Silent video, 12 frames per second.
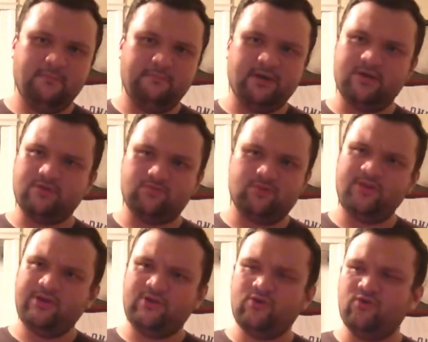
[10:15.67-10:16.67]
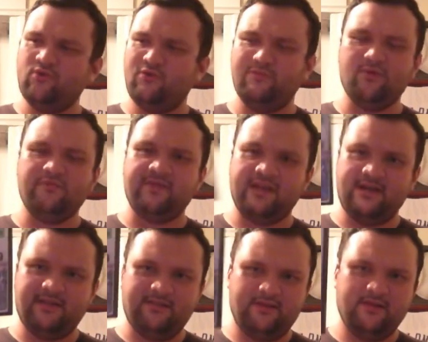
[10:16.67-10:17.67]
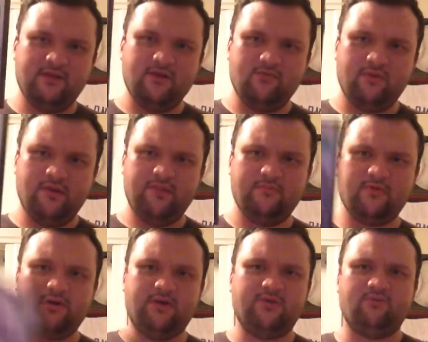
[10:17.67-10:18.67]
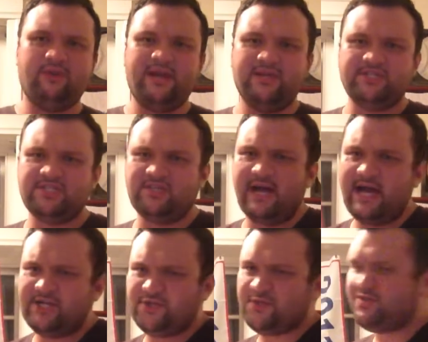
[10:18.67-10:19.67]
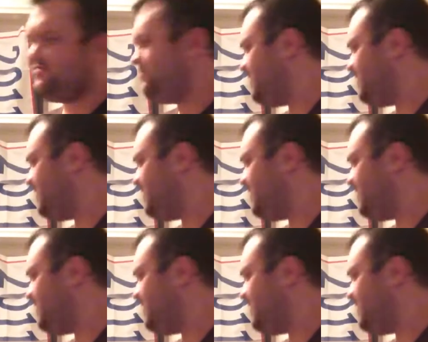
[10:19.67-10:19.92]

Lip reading: But really cool movie. One of the more underrated slashers from